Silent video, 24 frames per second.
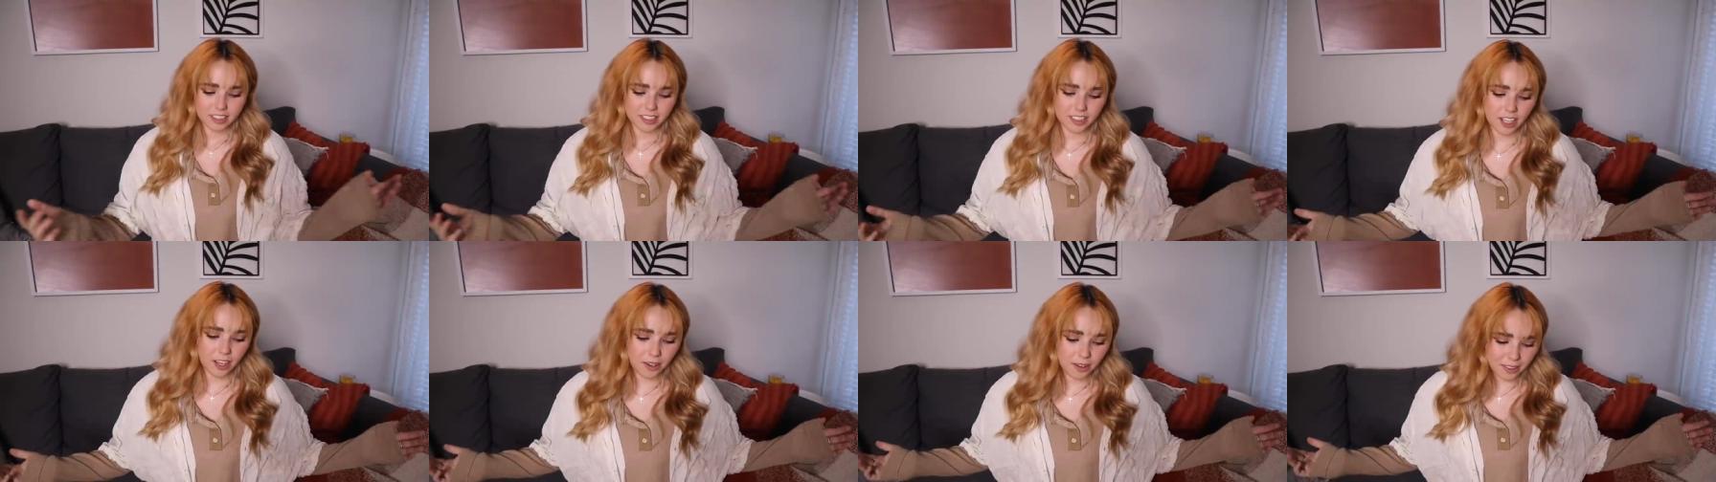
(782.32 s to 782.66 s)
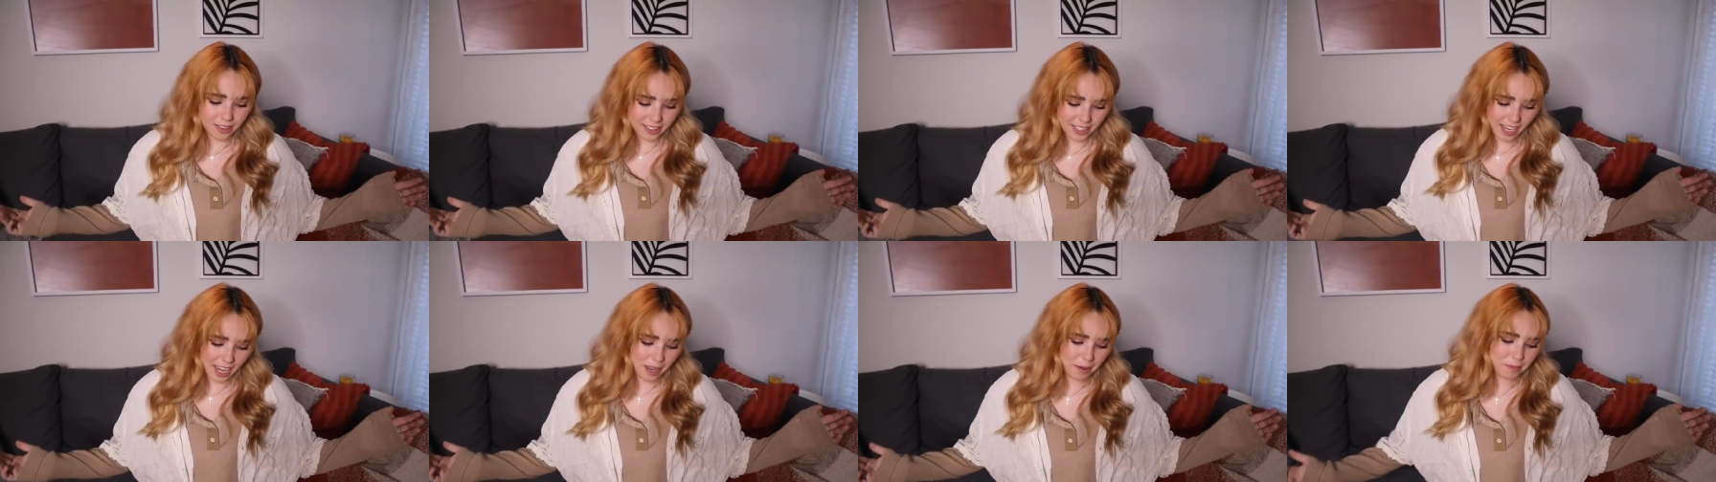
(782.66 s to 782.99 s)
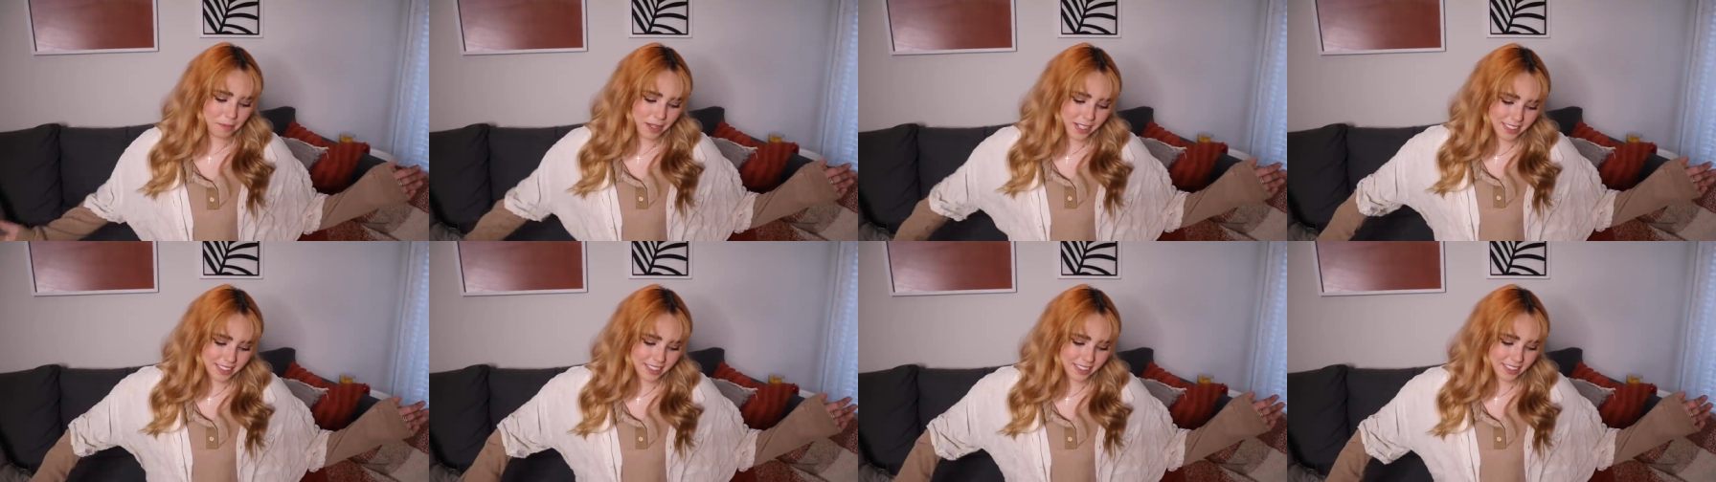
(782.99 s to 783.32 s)
so yeah
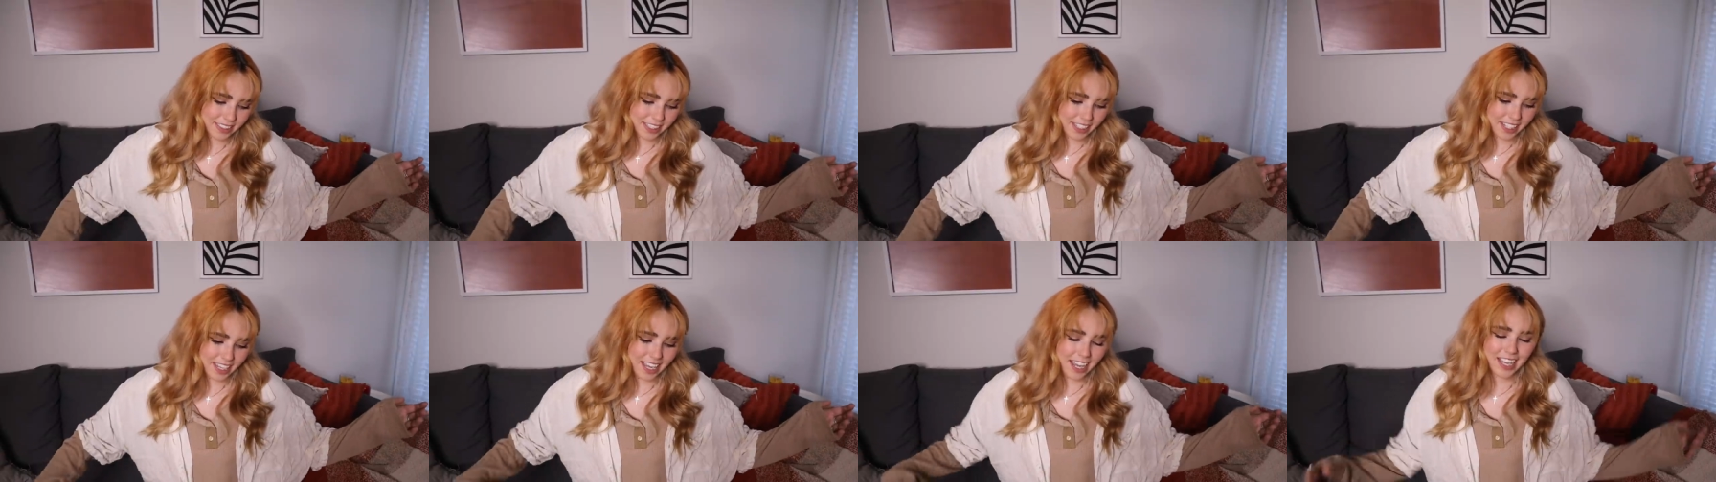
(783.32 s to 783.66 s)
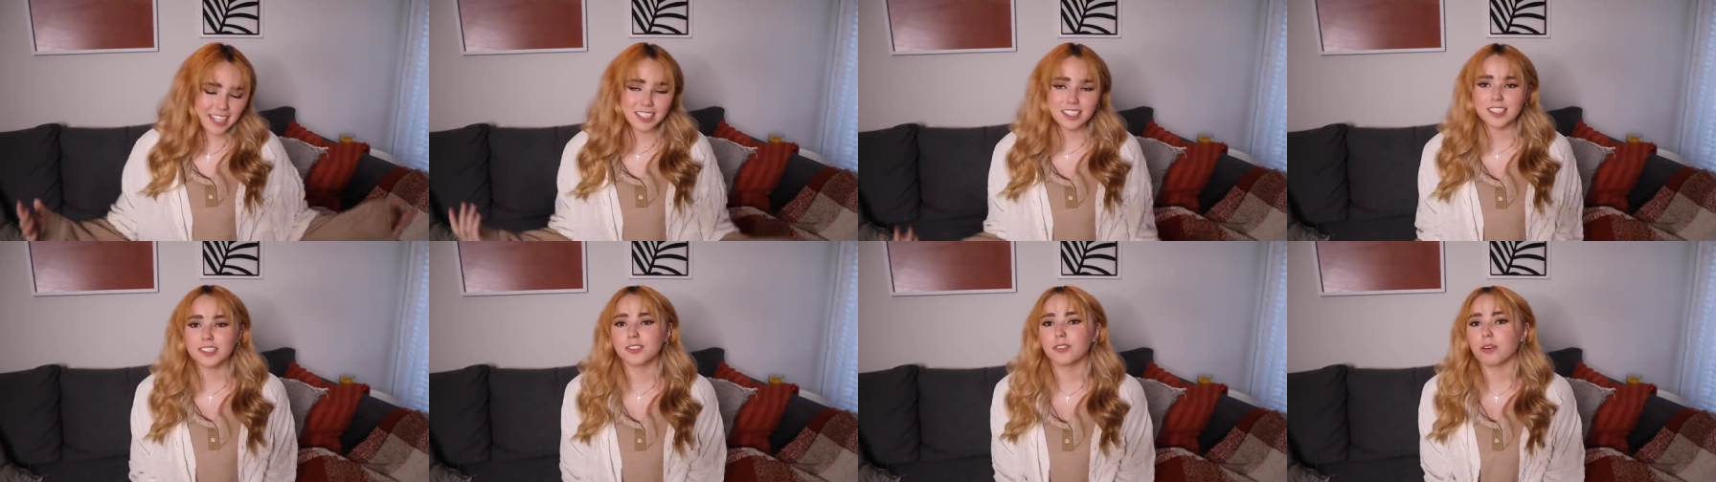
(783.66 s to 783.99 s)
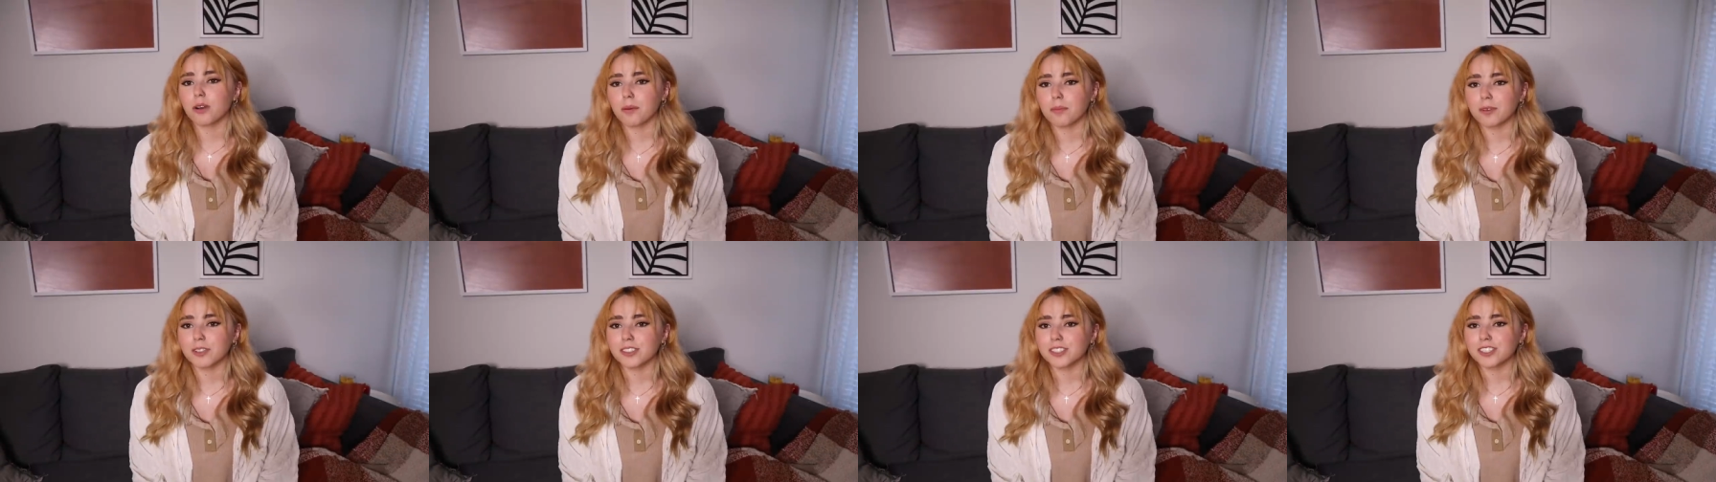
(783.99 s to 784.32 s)
basically it's
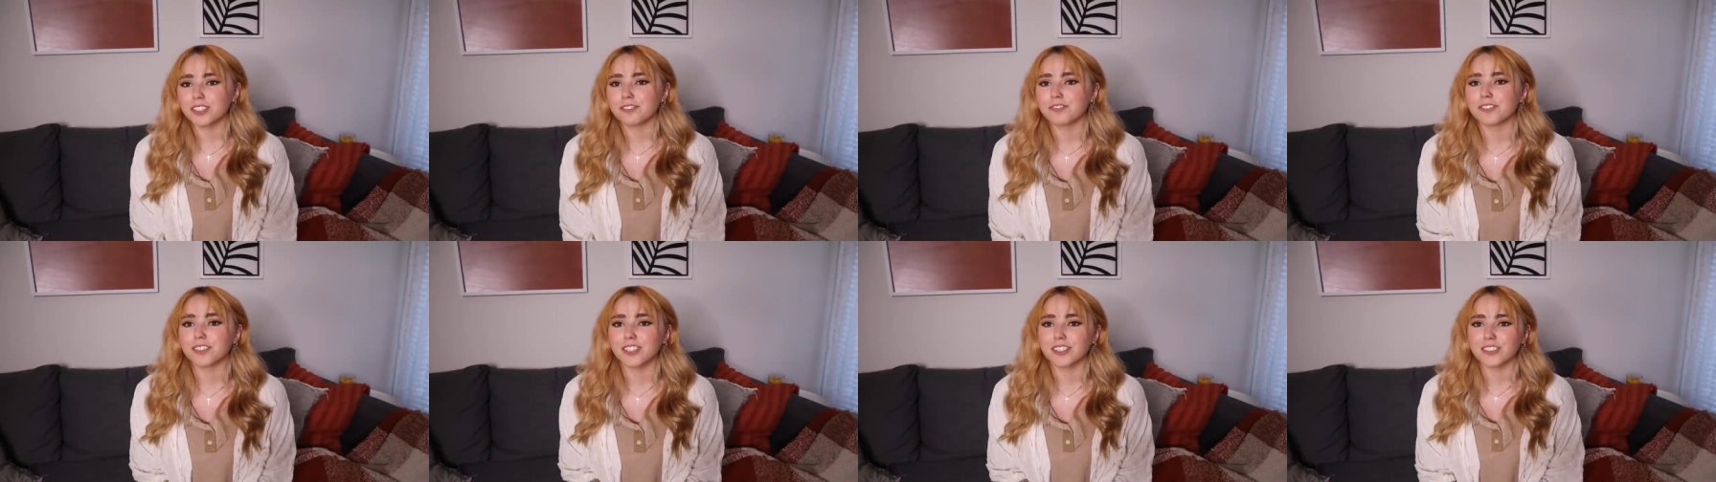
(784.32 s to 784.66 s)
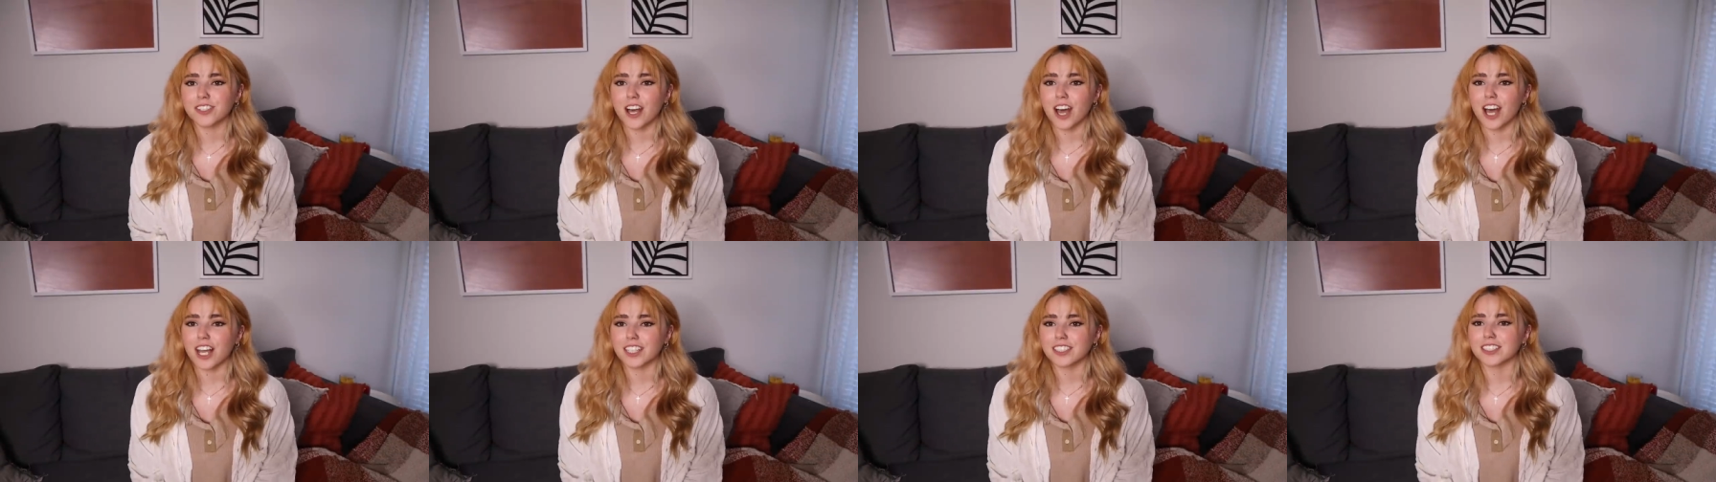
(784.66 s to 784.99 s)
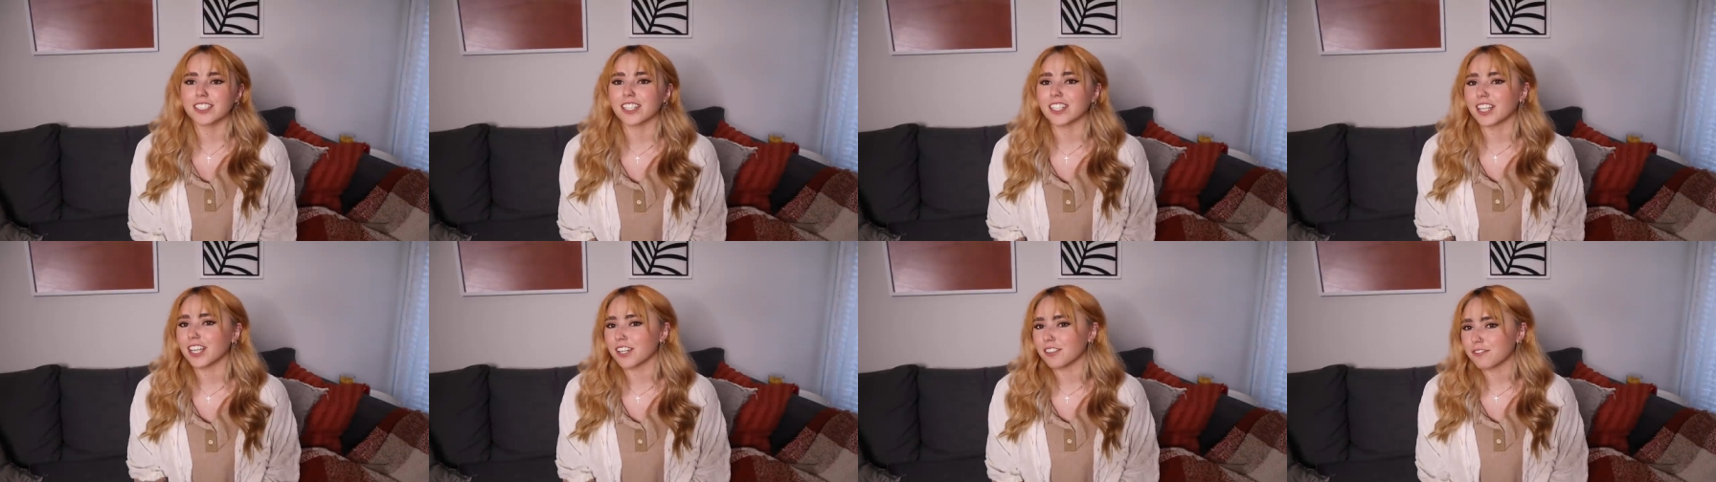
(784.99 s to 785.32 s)
normal to feel lost
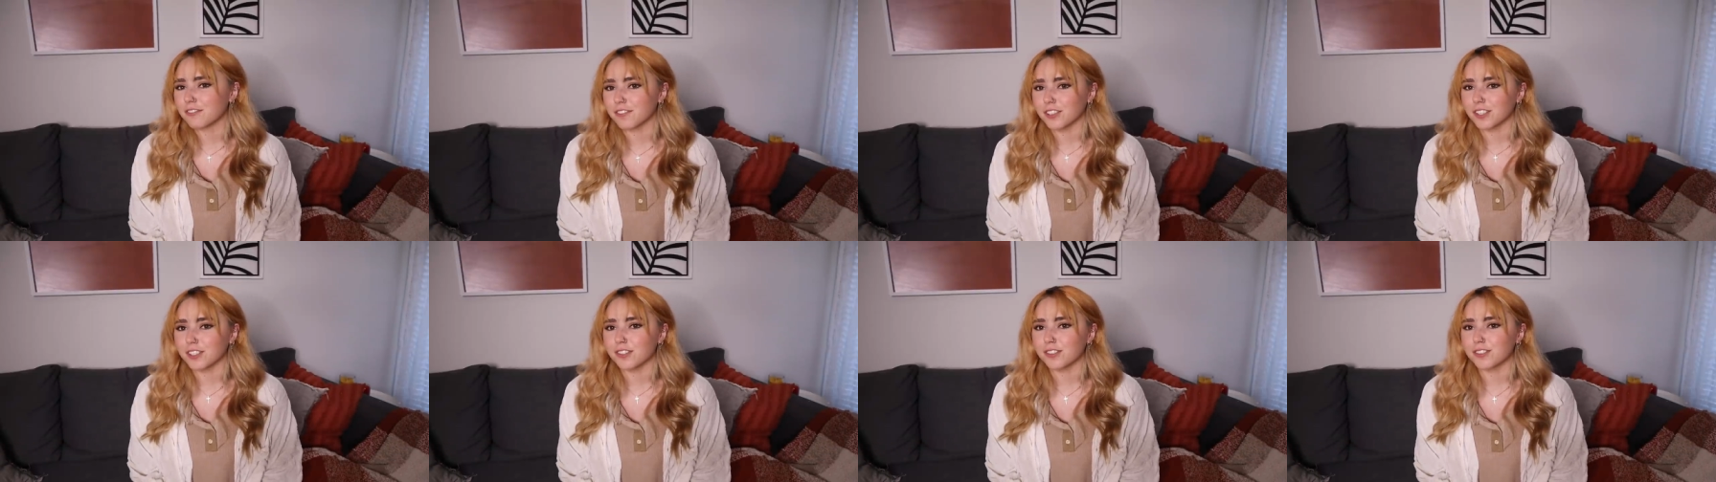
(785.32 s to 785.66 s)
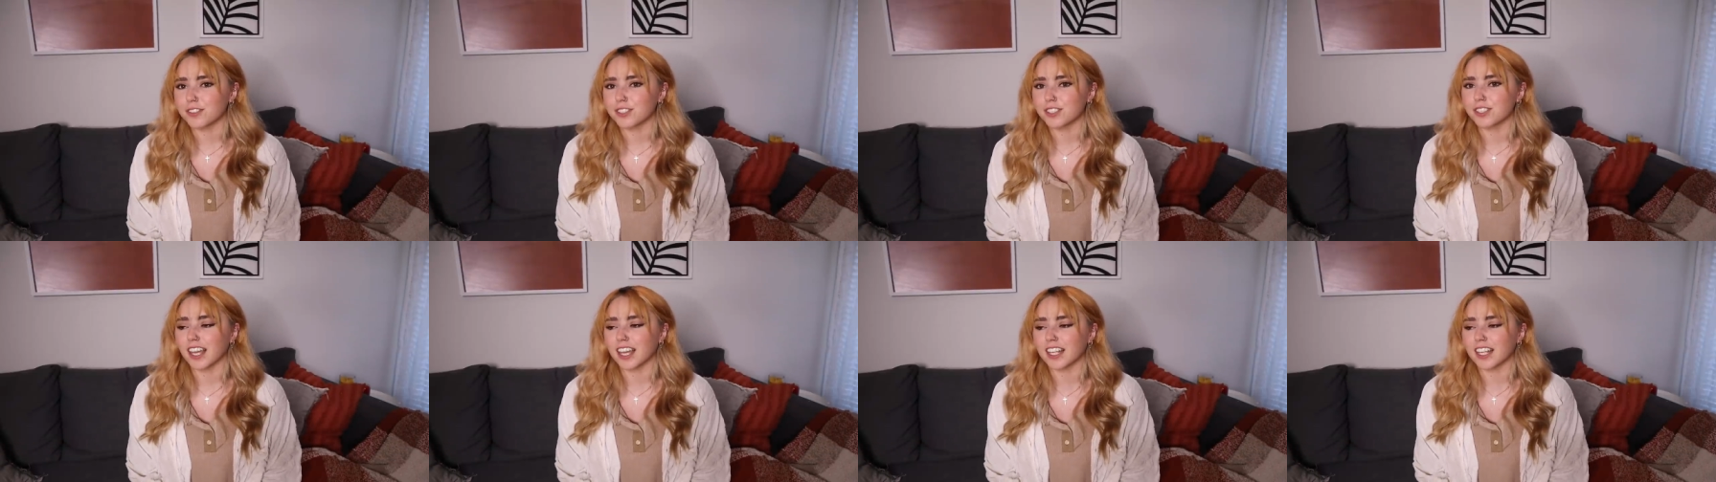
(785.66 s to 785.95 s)
and confused